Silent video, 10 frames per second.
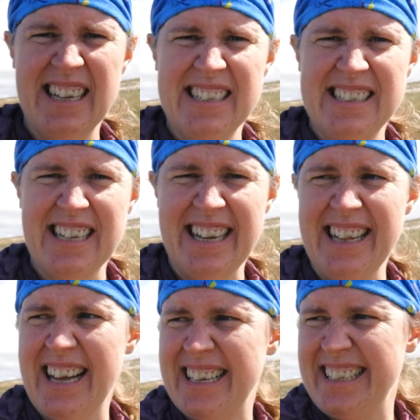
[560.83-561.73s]

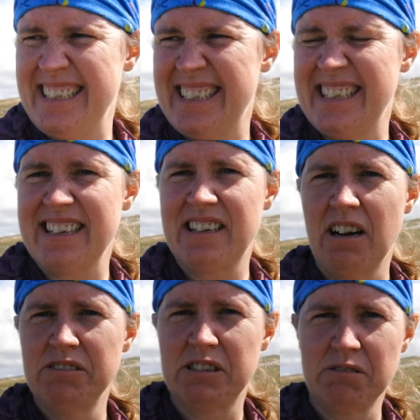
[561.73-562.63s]
saline
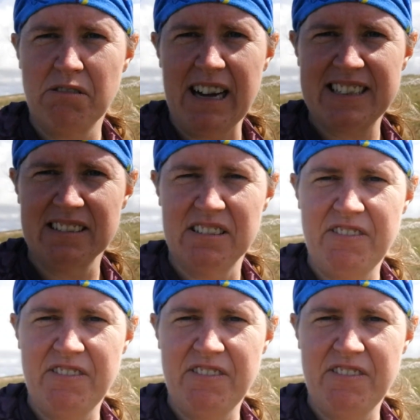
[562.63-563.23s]
coastal grassland